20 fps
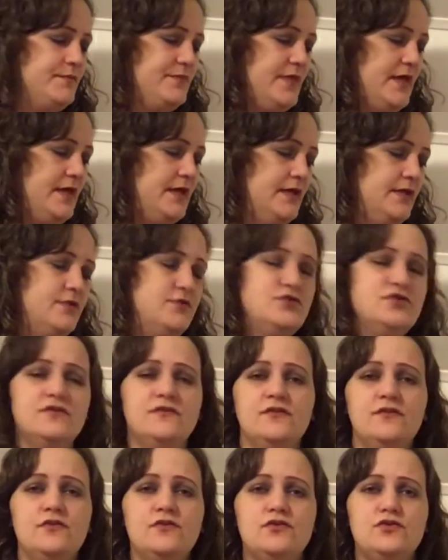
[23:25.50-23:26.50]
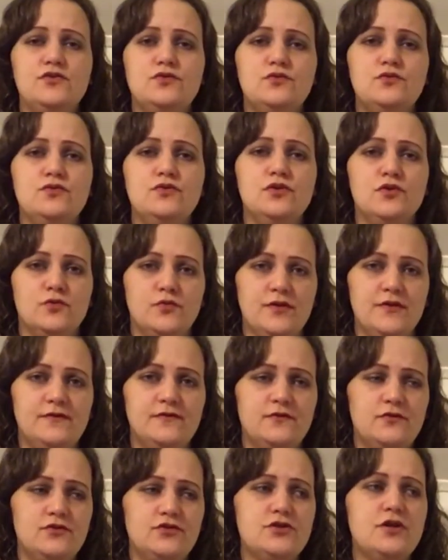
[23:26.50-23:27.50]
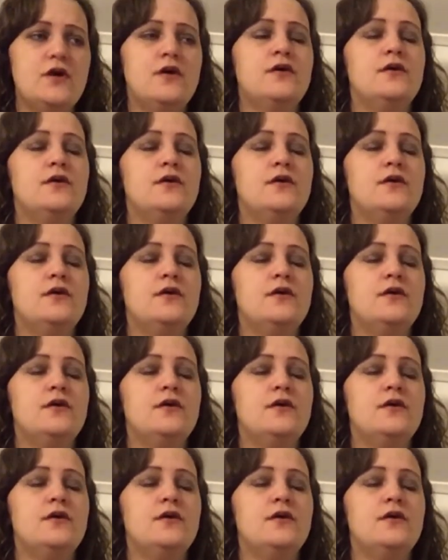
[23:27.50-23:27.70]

and just do your research.